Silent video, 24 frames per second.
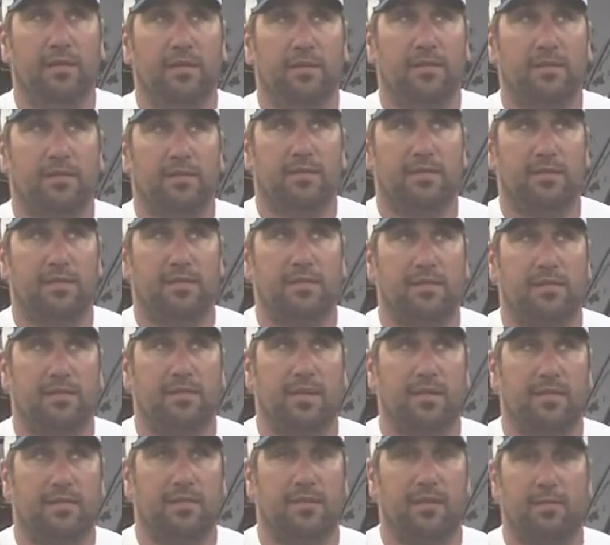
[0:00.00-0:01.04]

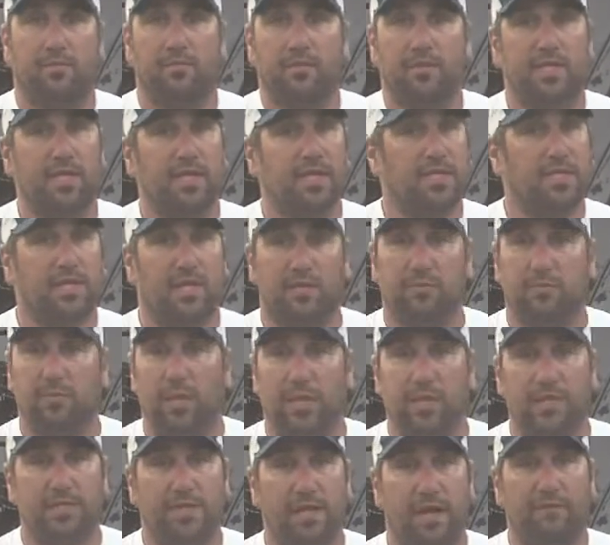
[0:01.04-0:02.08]
60th
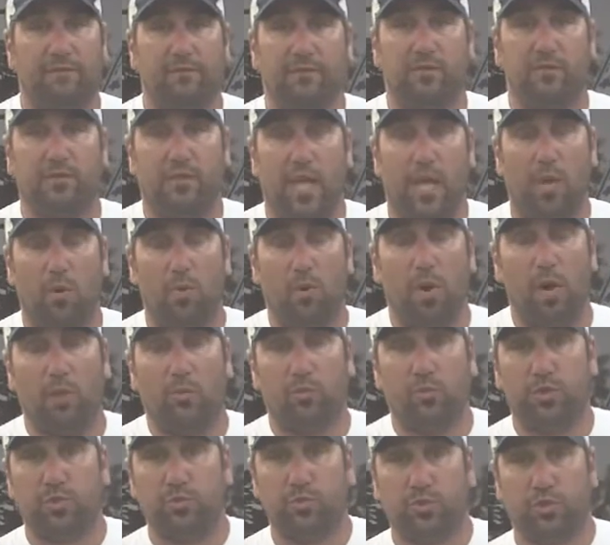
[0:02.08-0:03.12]
place after day
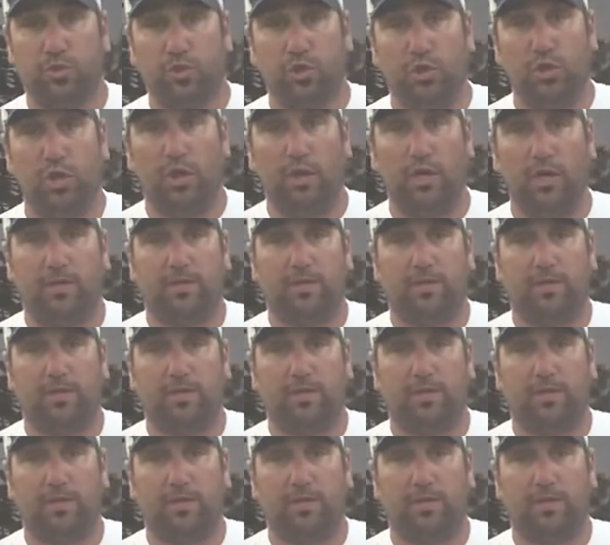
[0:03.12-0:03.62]
one, which was good.